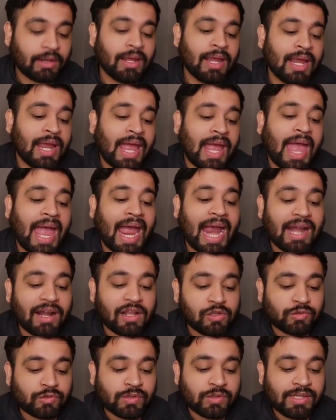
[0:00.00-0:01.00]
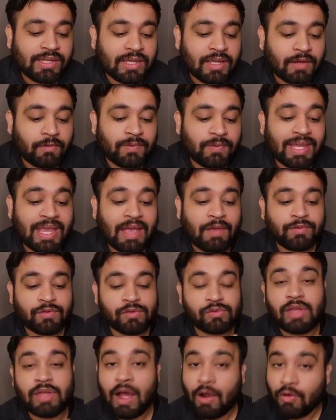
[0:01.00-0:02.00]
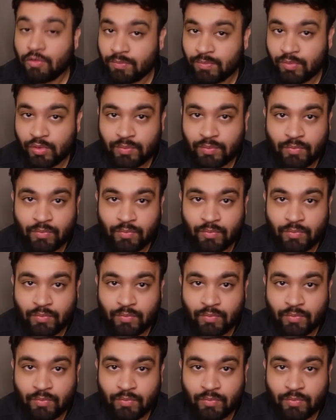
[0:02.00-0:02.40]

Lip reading: And also here we have used the output mode.